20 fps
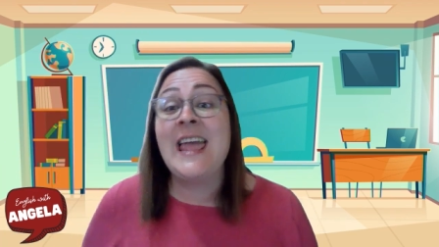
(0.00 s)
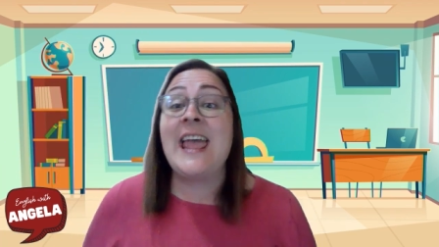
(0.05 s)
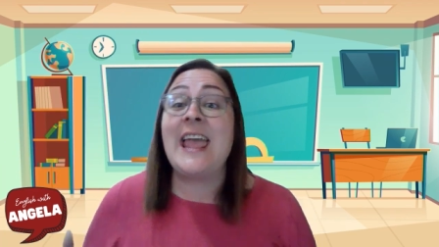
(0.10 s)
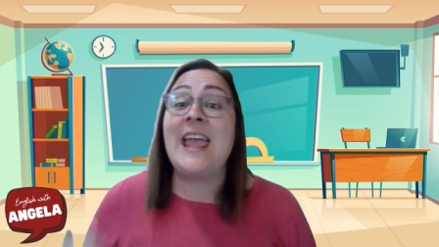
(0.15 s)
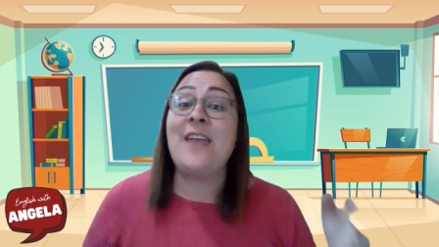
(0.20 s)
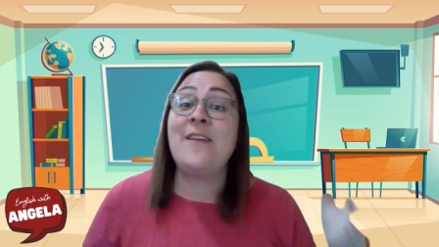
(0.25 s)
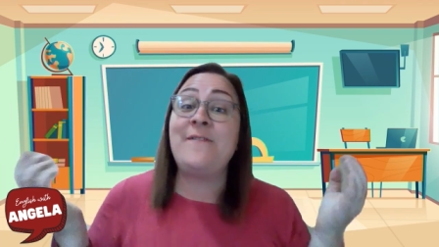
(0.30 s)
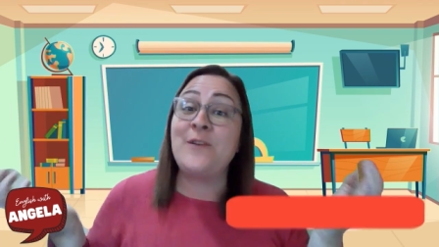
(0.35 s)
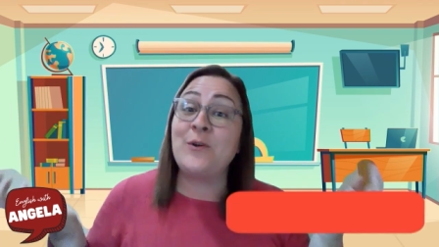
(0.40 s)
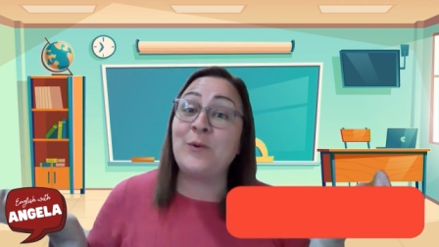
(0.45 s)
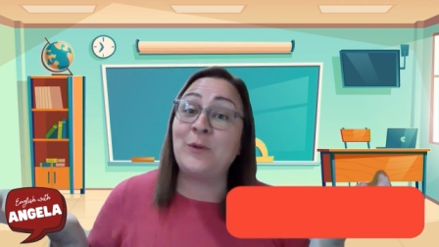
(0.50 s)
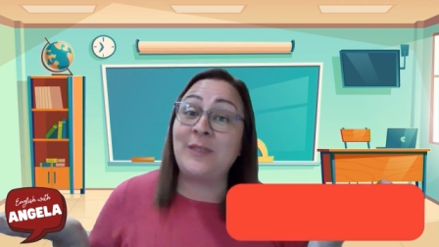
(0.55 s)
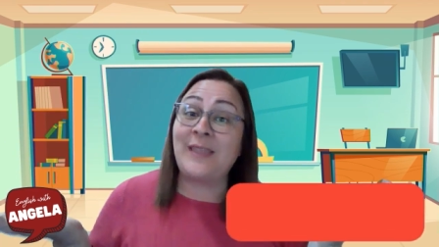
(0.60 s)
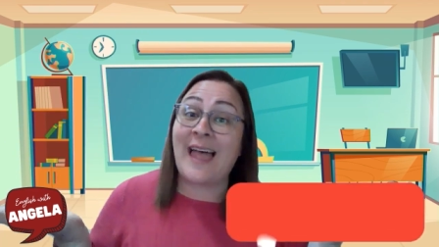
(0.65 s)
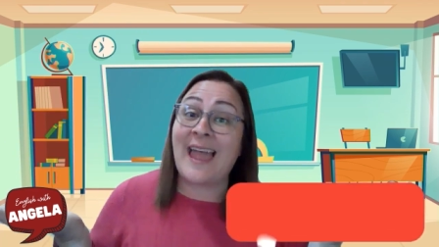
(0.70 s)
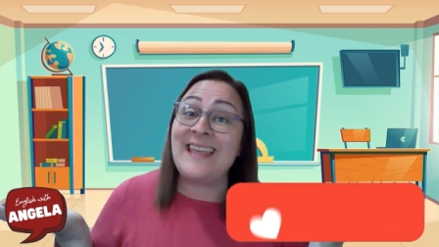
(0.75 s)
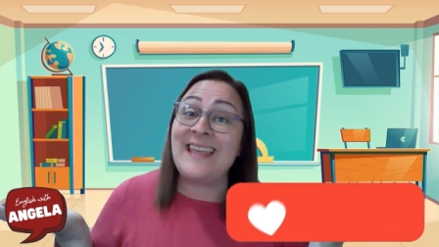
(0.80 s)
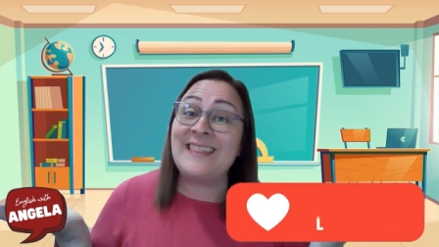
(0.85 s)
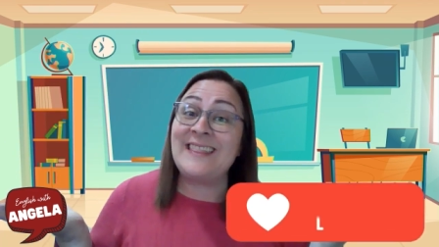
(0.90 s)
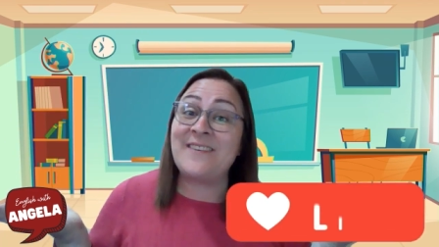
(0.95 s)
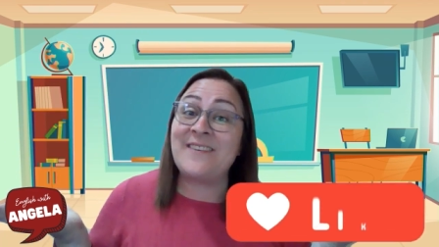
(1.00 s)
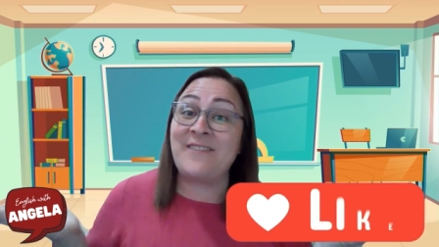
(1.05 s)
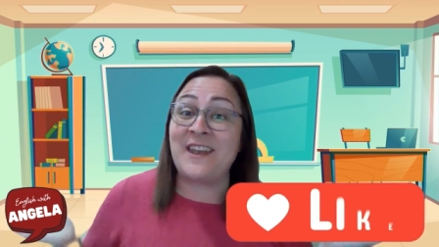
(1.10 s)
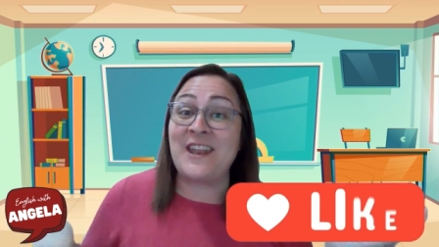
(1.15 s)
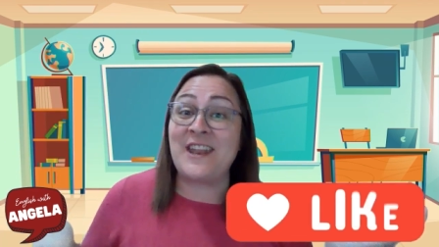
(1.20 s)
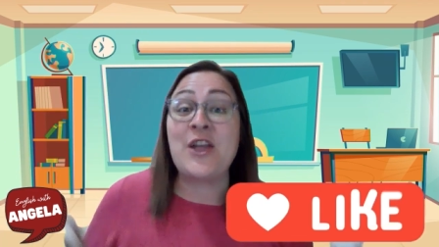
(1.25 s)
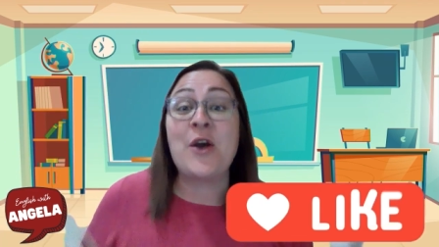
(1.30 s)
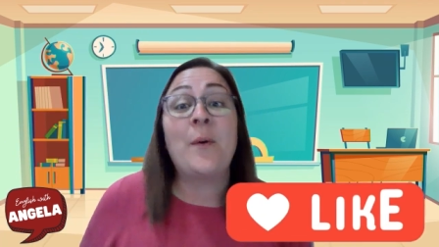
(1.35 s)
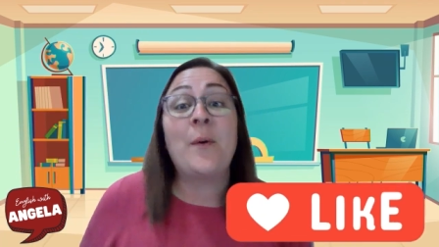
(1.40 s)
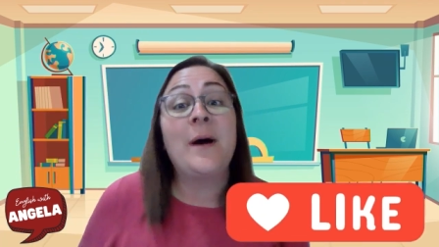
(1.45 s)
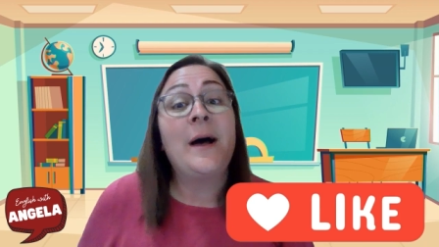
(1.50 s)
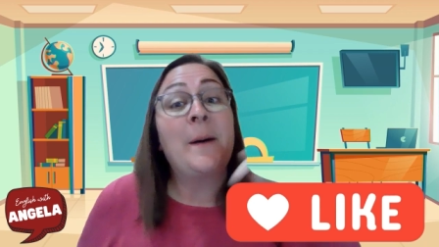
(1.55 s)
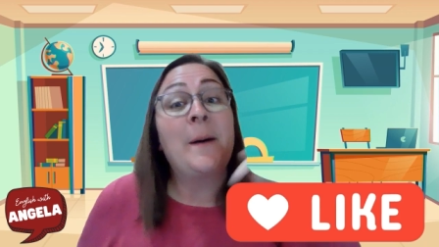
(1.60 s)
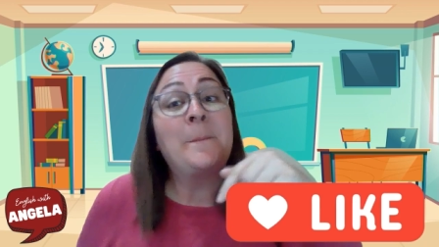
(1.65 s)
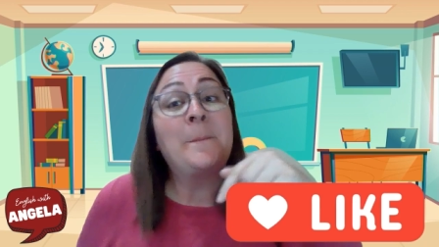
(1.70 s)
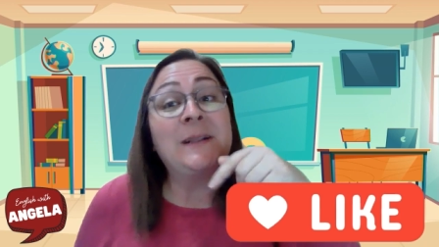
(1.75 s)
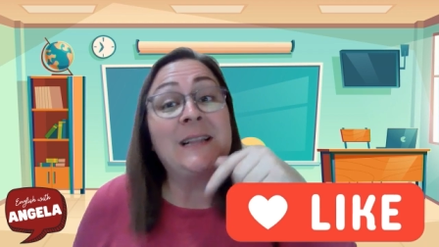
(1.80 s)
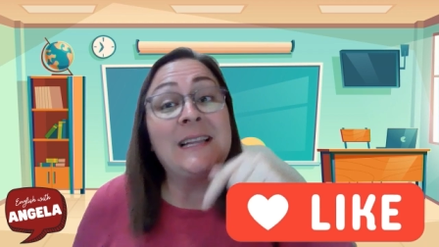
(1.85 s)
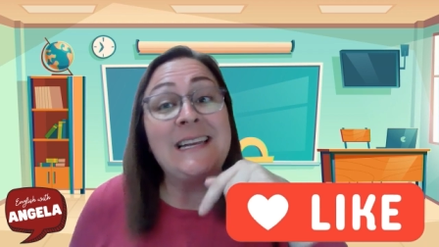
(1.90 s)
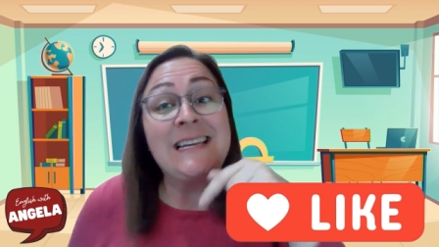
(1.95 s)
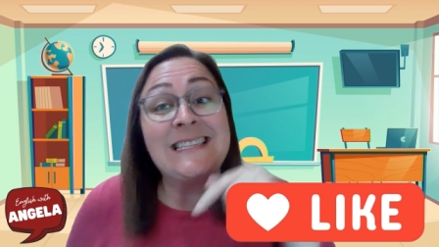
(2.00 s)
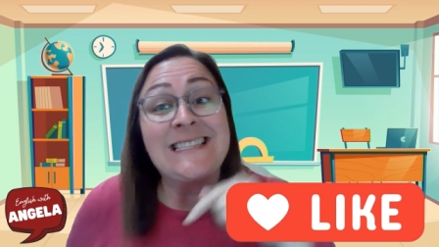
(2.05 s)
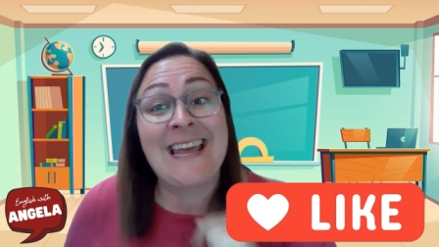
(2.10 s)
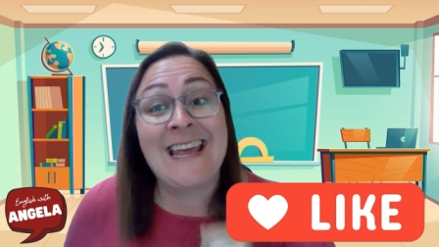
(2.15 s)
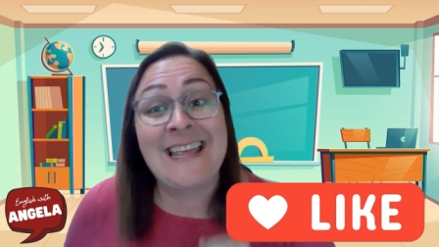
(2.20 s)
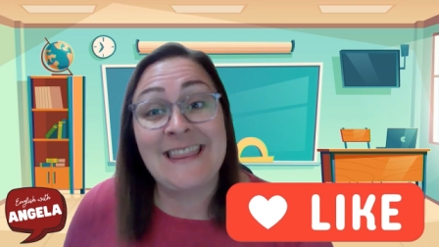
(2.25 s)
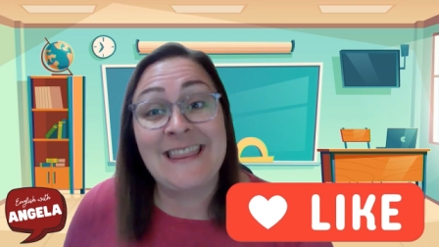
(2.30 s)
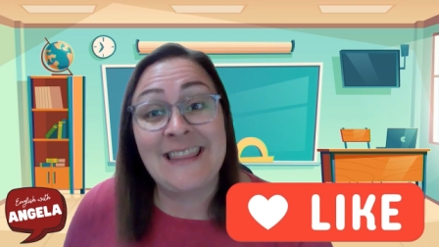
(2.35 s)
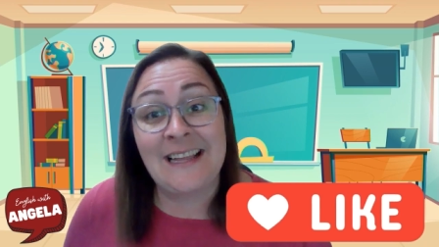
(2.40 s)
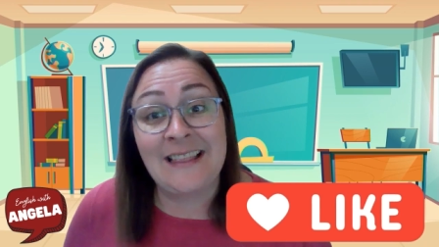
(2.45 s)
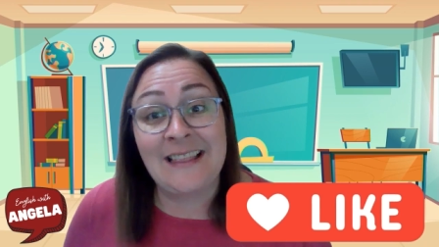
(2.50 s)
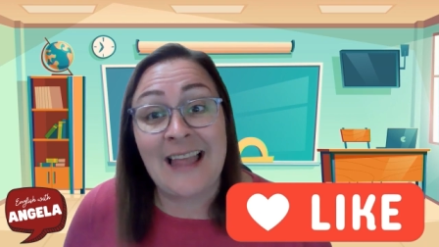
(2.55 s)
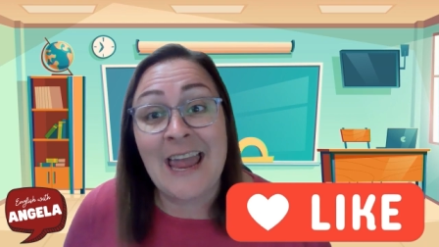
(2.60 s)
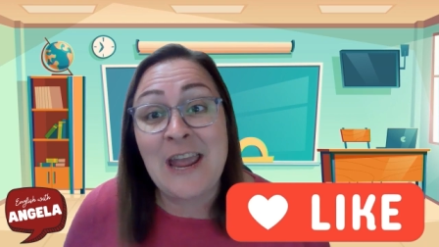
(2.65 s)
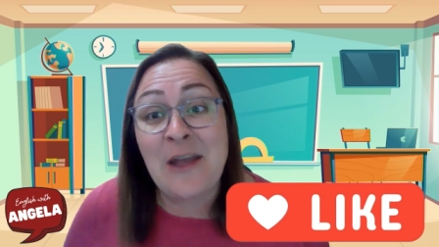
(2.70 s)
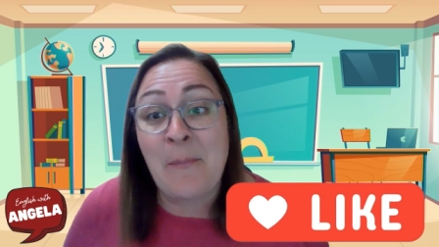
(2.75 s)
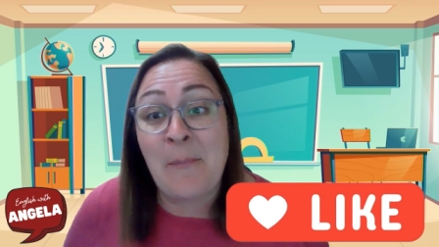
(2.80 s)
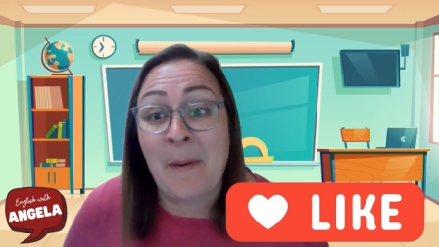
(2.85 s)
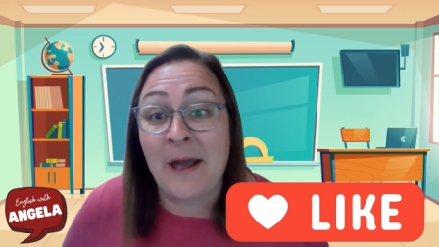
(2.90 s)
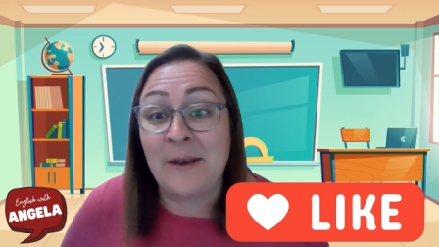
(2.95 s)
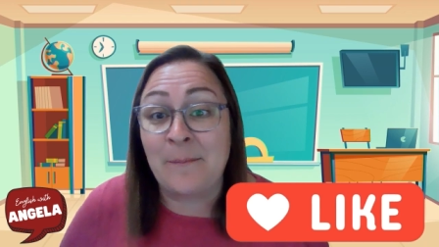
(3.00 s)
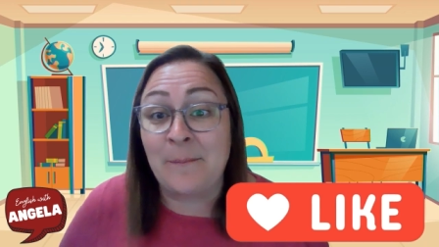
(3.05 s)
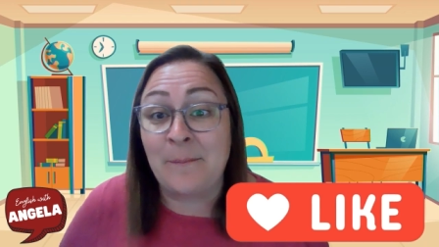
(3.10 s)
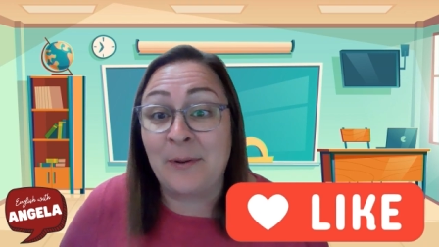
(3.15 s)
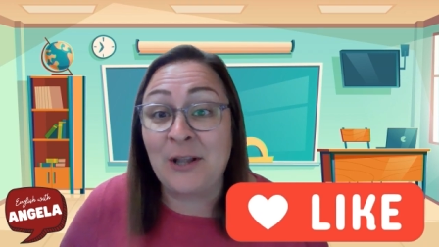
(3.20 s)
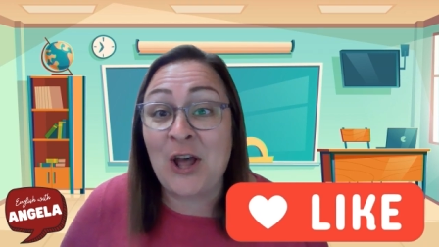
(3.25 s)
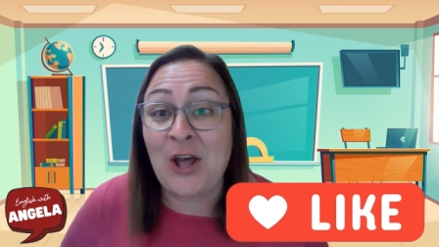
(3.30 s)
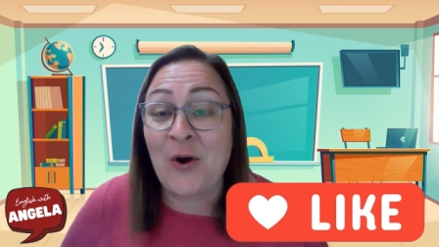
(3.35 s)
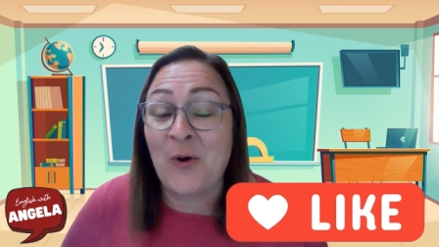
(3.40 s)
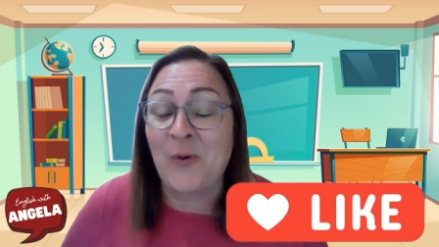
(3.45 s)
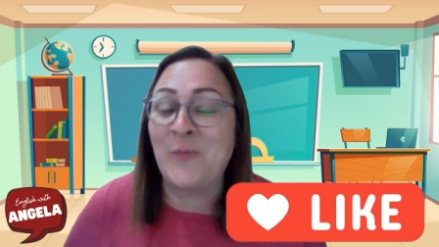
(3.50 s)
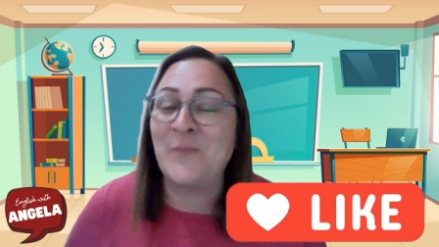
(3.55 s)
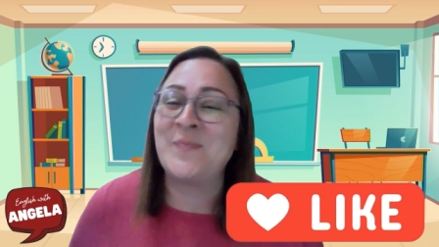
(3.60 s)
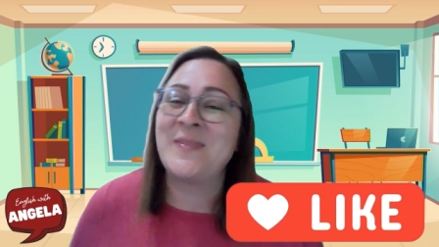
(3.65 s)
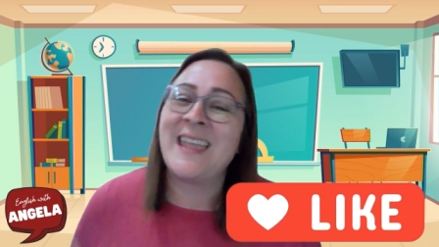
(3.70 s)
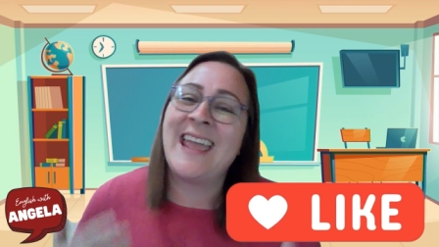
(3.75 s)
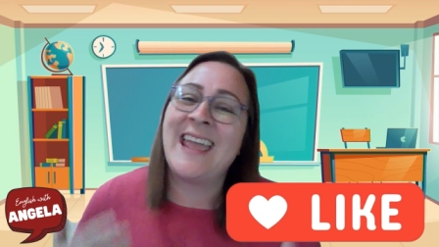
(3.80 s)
If you liked the video, please hit the like button below.